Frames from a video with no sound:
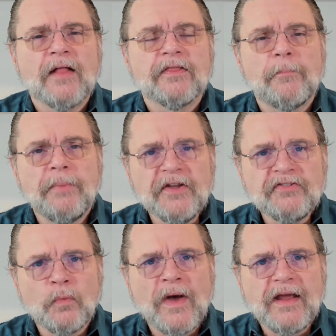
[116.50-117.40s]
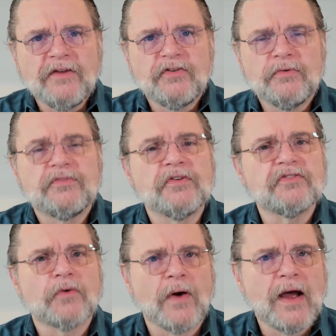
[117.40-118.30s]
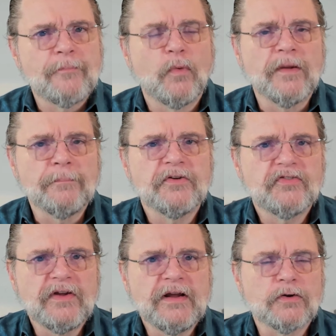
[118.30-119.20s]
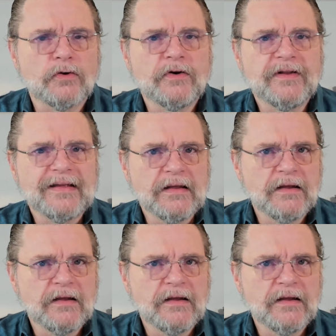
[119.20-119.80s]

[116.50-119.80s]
The best way to describe what machine learning